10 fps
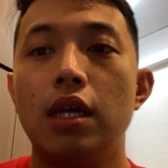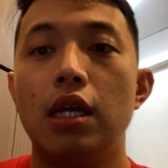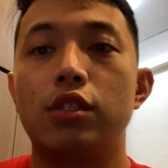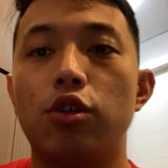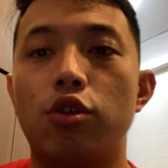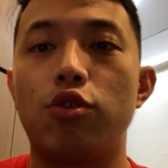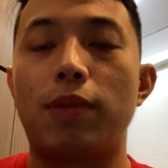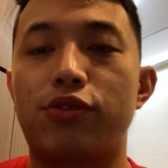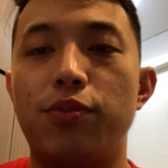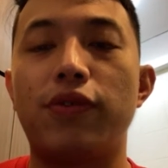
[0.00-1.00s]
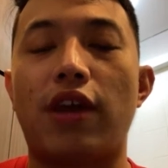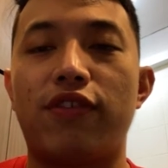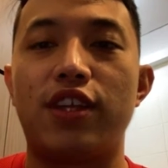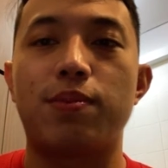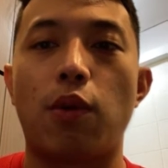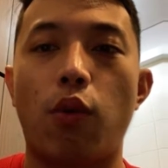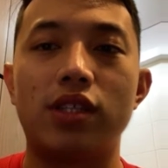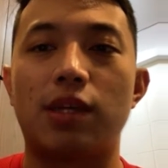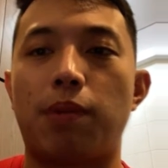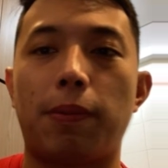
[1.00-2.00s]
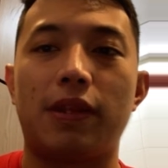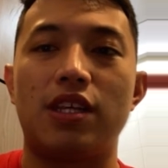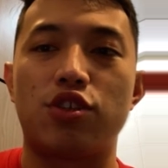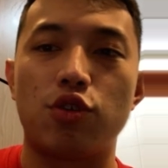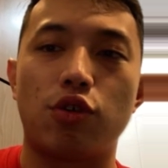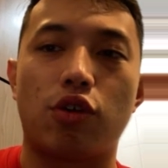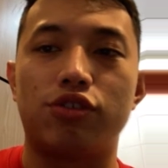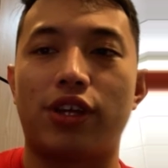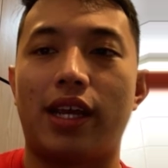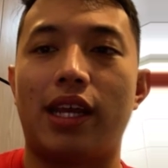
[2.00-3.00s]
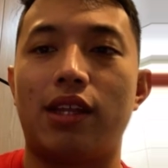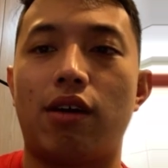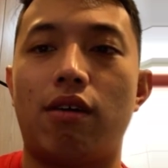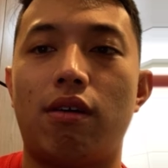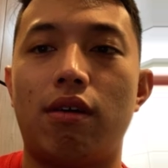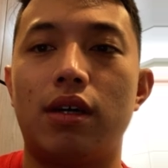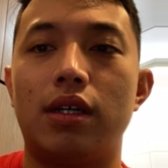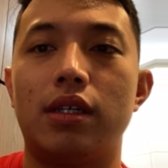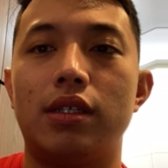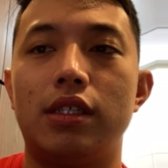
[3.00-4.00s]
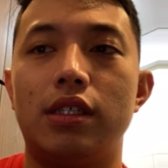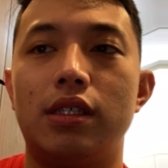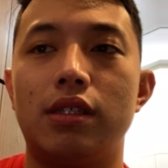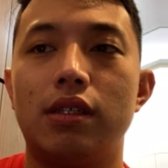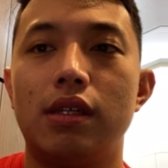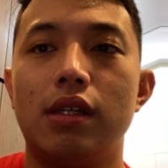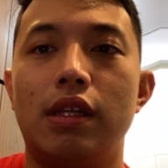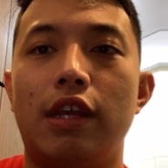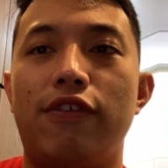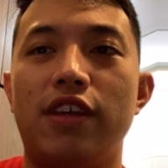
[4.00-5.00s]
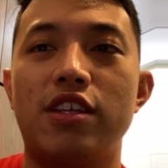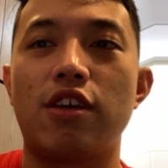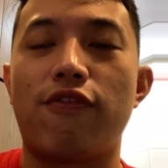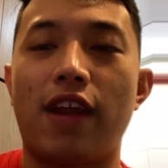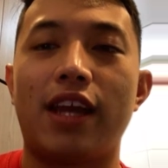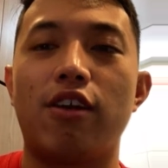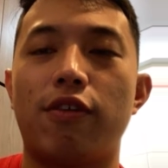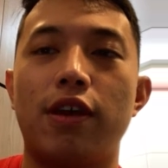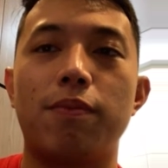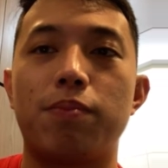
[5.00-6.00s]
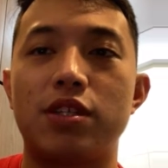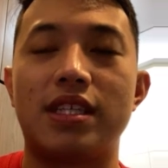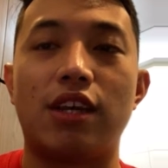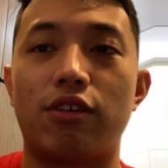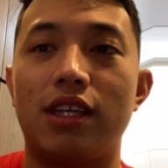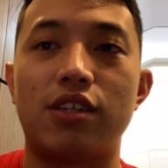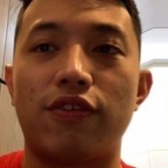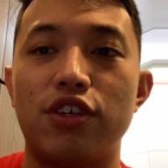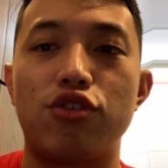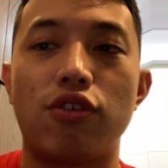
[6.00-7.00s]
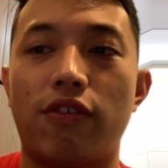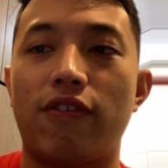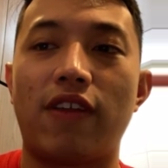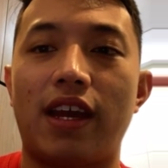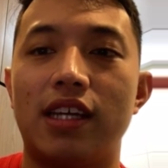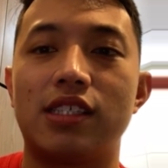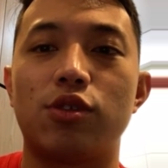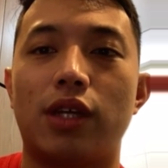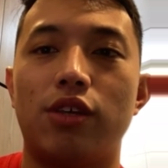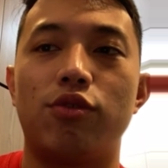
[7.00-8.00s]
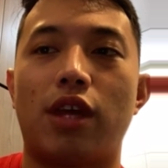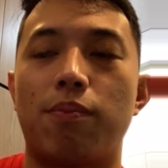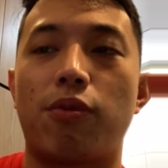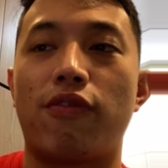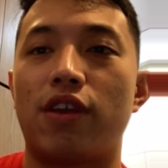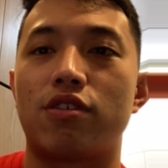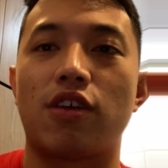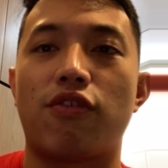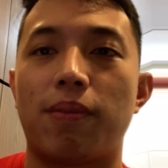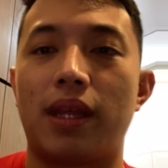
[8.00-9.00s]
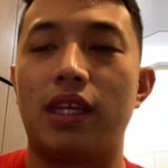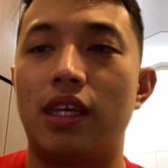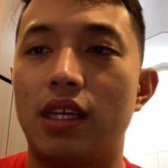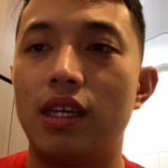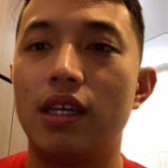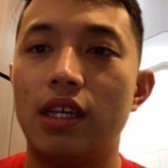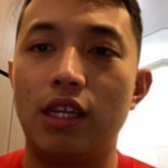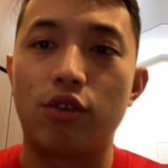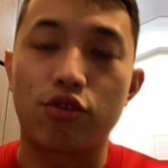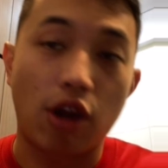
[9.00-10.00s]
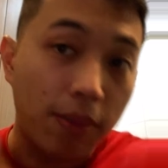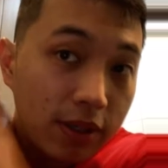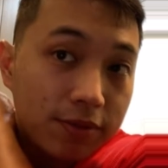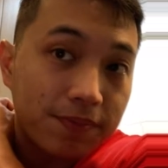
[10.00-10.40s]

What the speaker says: So you must remove the advertisement once the property is sold, contract end, or if it is a flyer, or please state your dates of issue of the flyers so that you can prevent yourself from getting into trouble.